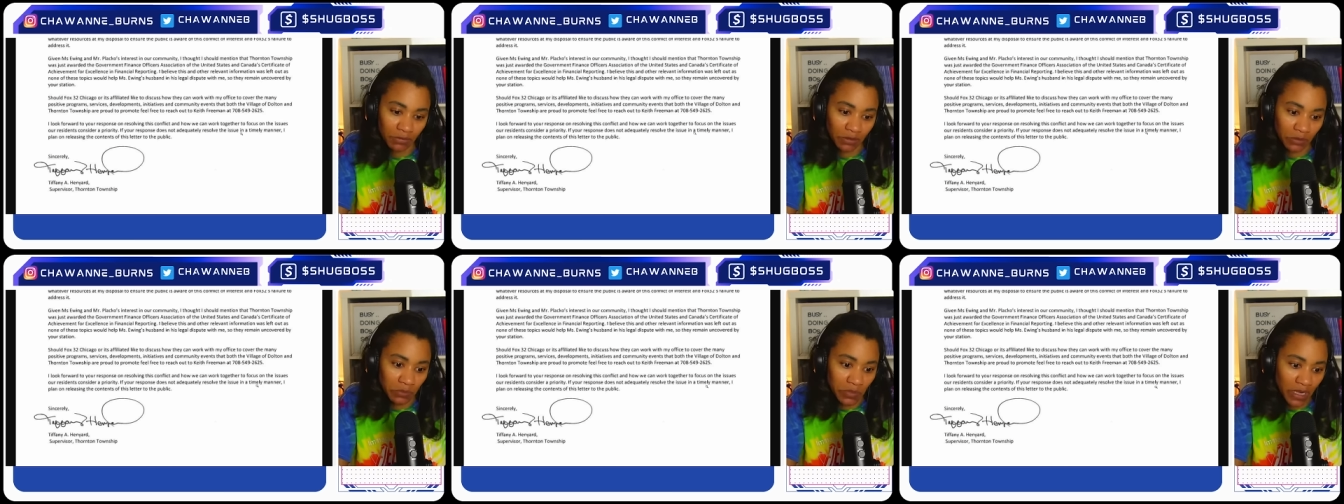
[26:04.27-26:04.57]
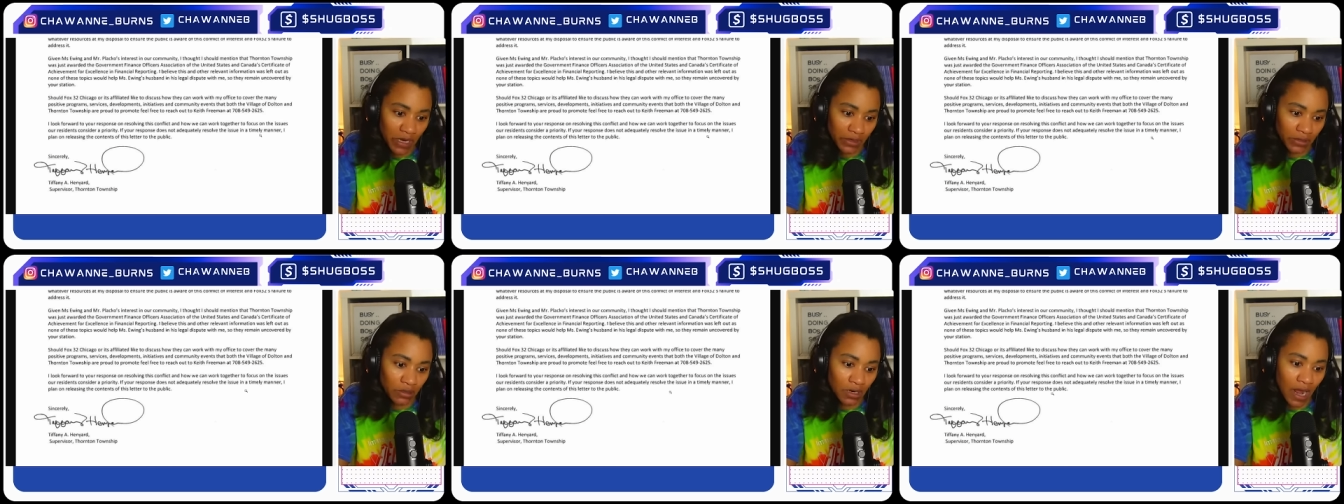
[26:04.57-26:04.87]

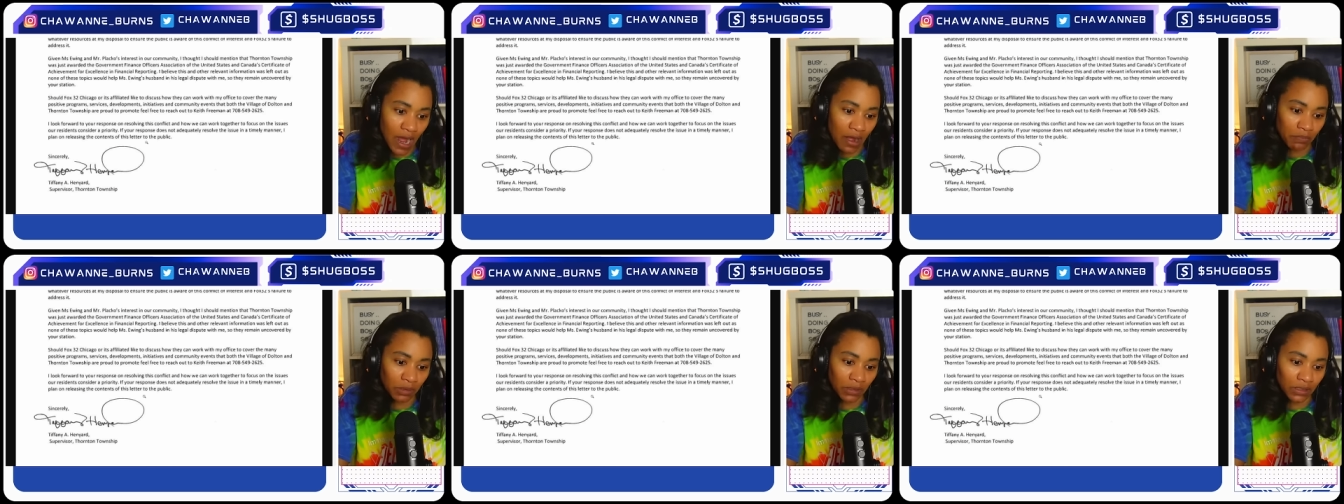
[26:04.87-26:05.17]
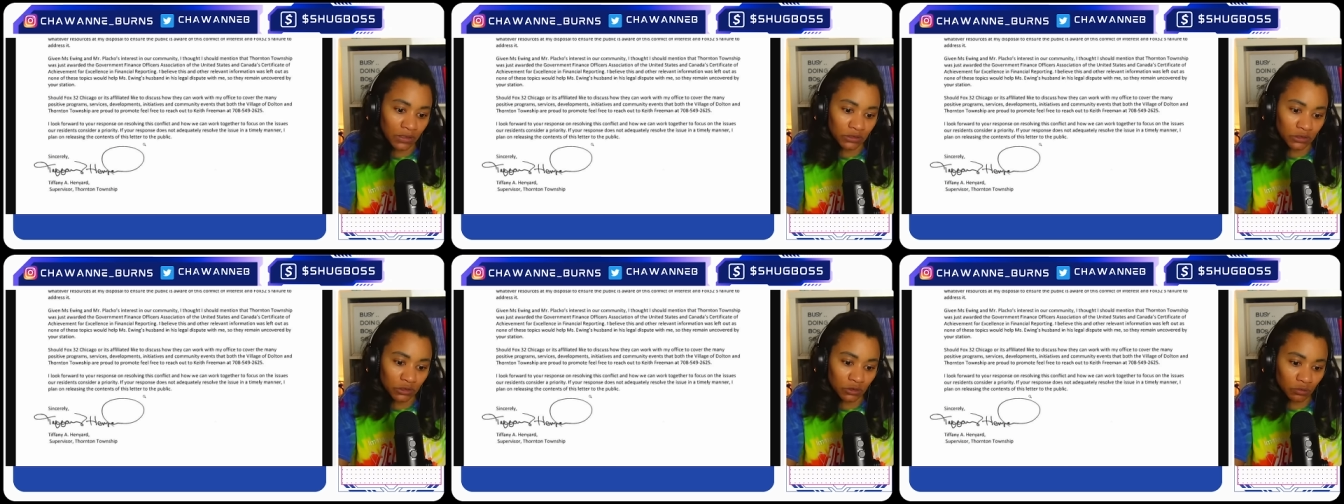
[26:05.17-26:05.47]
manner, I
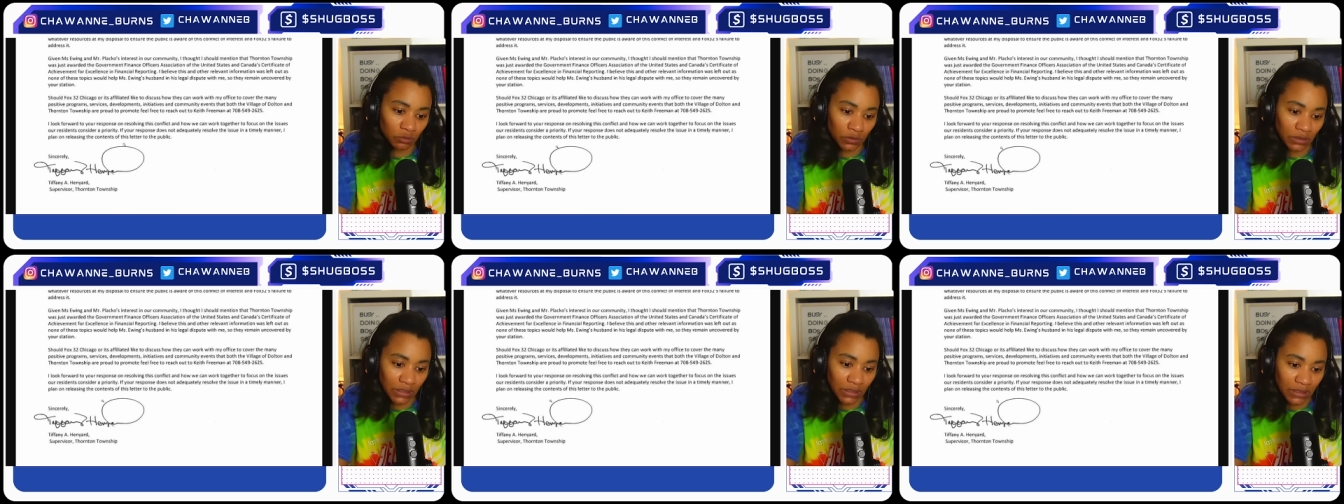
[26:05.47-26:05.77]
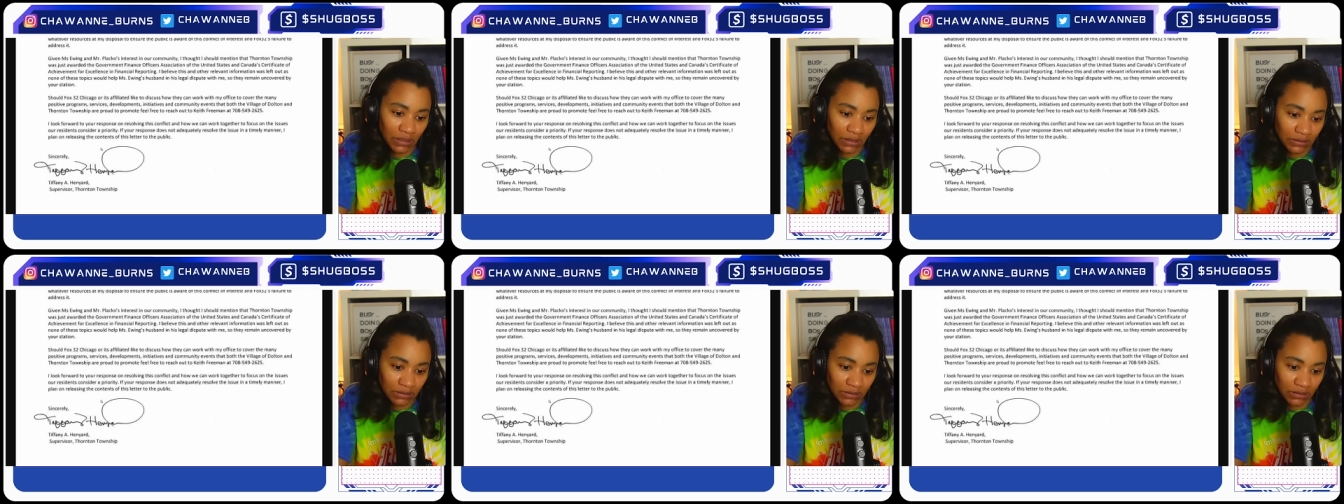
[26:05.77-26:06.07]
plan to
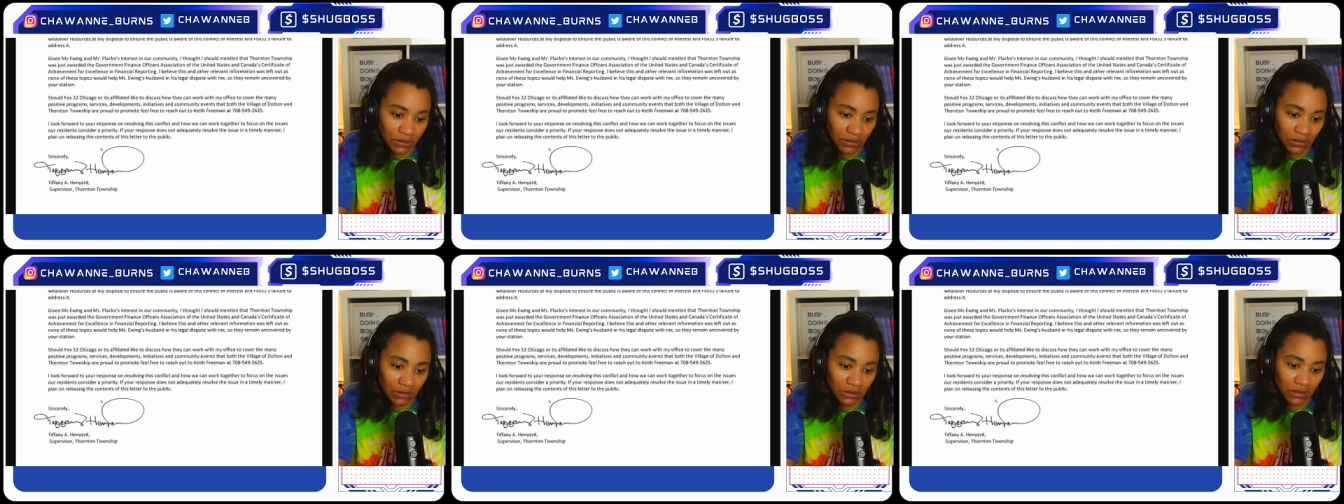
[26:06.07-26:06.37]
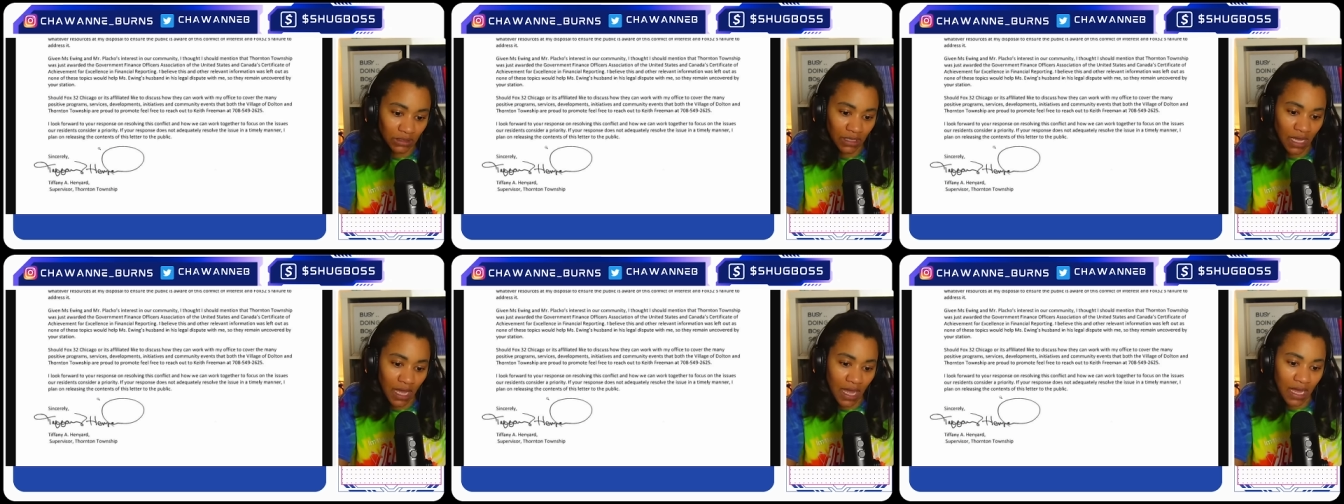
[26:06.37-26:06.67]
releasing
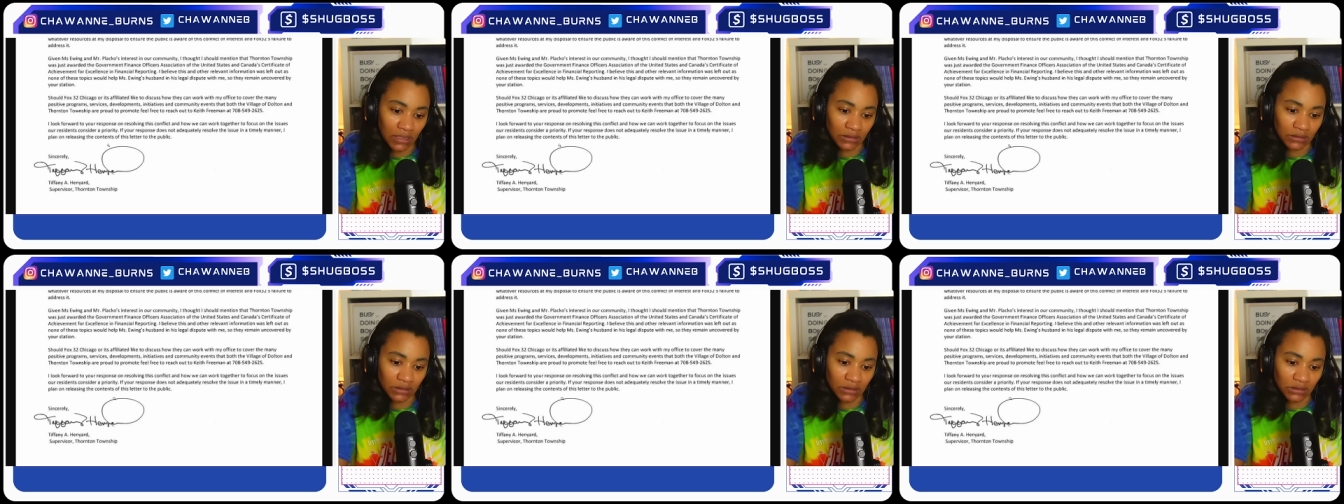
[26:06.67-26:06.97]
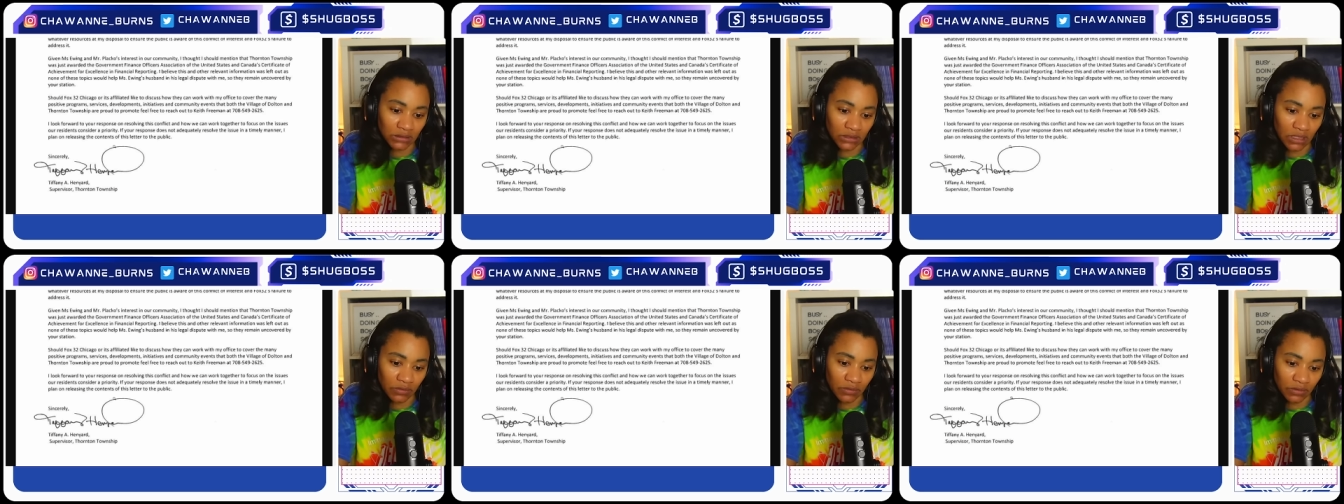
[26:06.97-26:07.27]
the
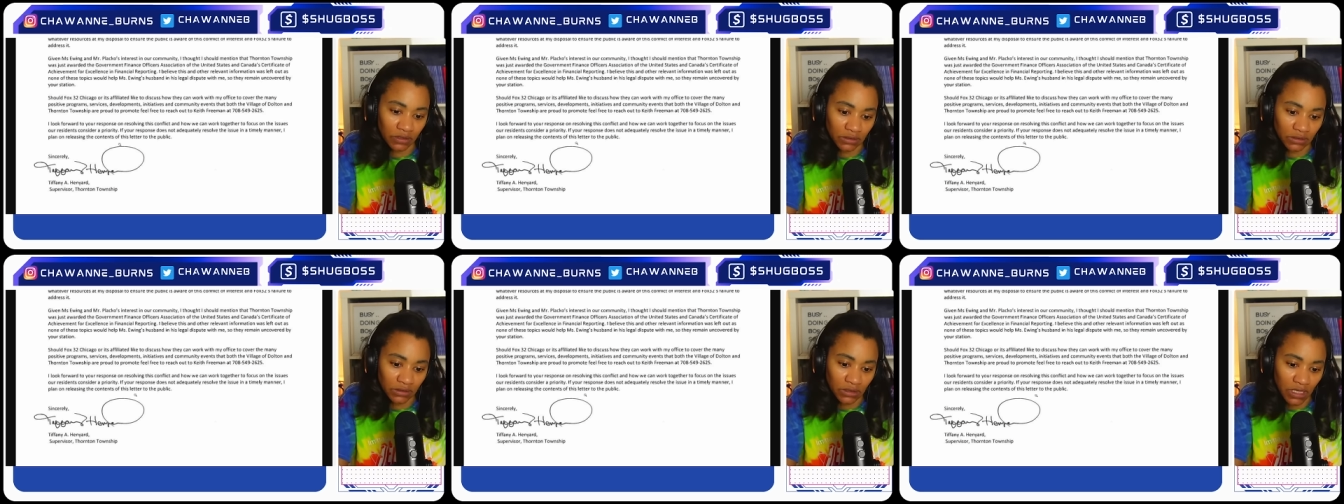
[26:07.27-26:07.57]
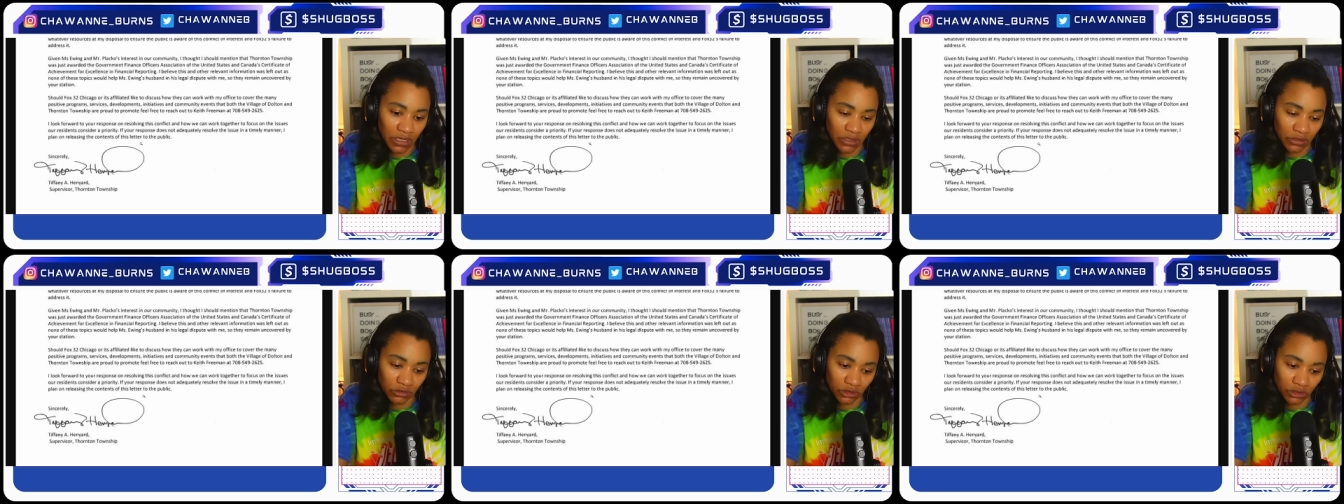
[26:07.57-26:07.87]
contents of this
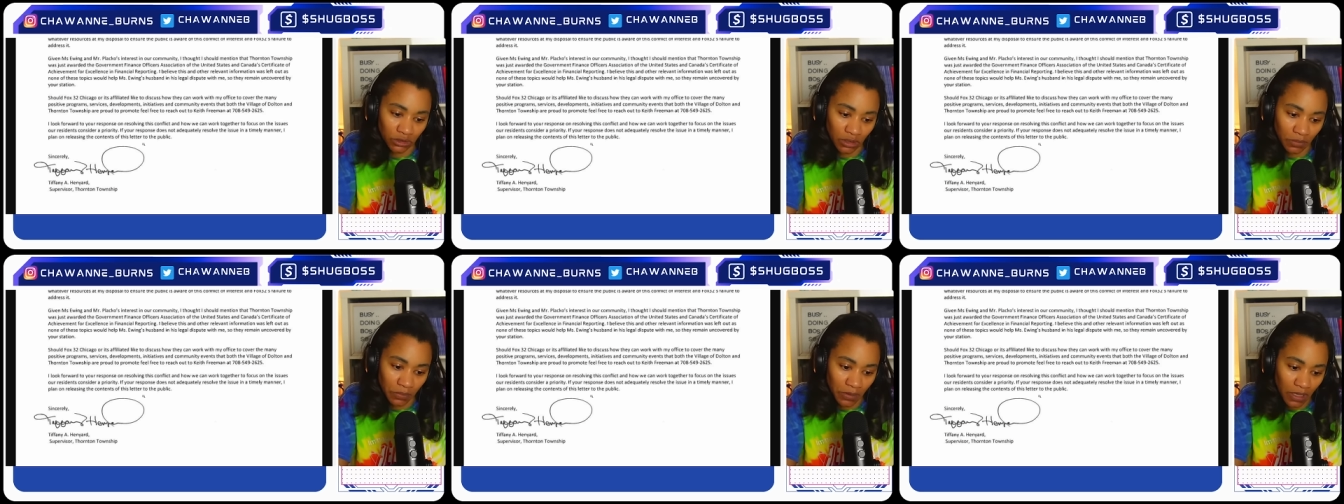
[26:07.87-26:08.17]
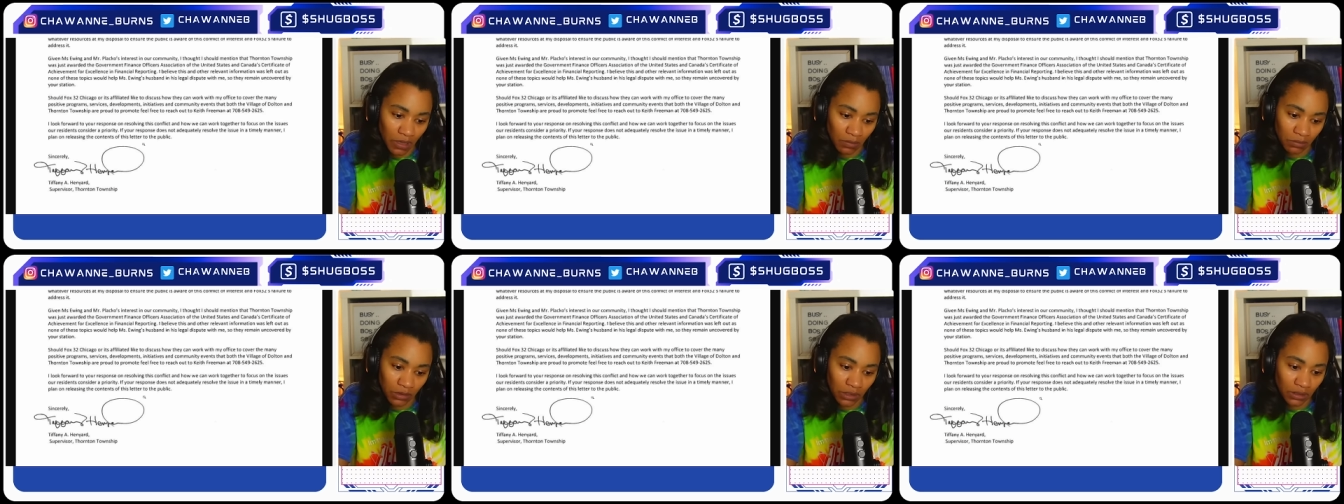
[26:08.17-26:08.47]
letter to the
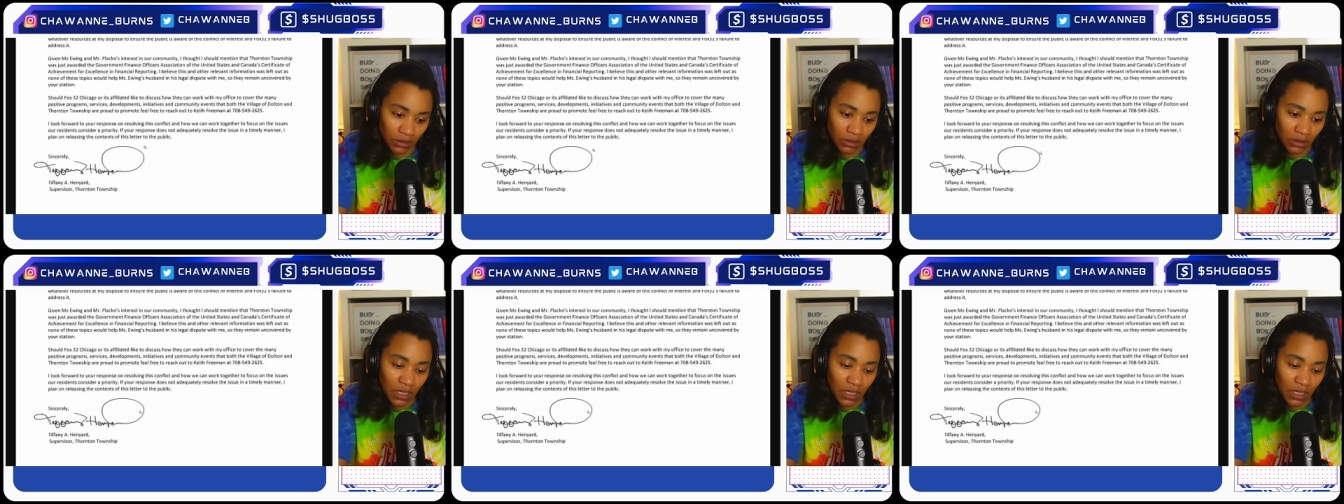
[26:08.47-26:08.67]
public.